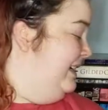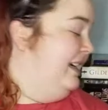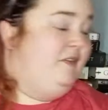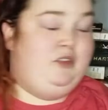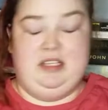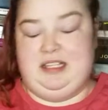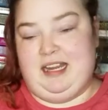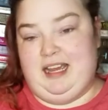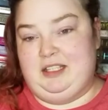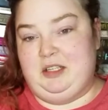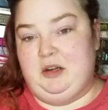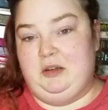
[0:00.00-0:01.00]
These stacks are
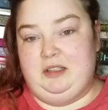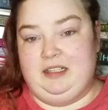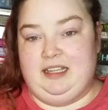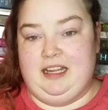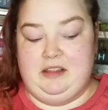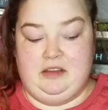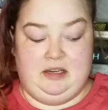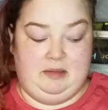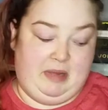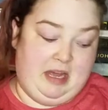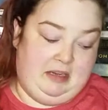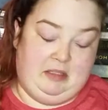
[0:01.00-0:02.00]
holding together
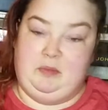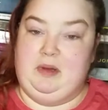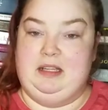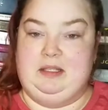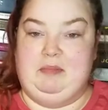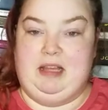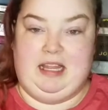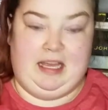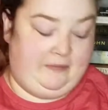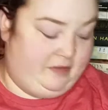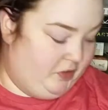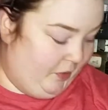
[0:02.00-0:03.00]
about as well as my life,
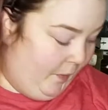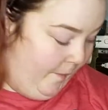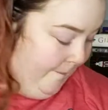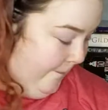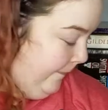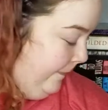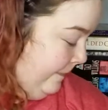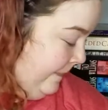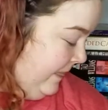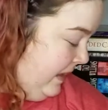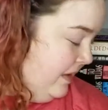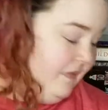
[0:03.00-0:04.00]
so
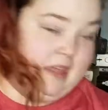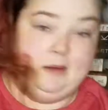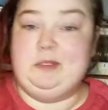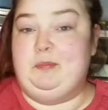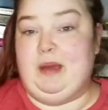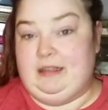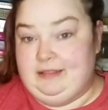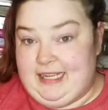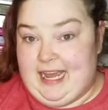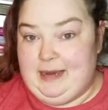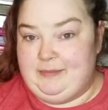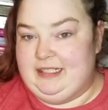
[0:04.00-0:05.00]
that was bound to
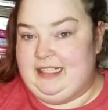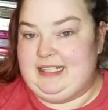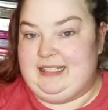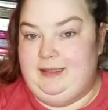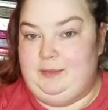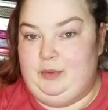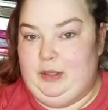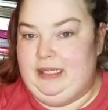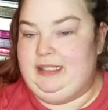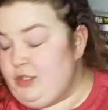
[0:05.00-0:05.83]
happen at some point.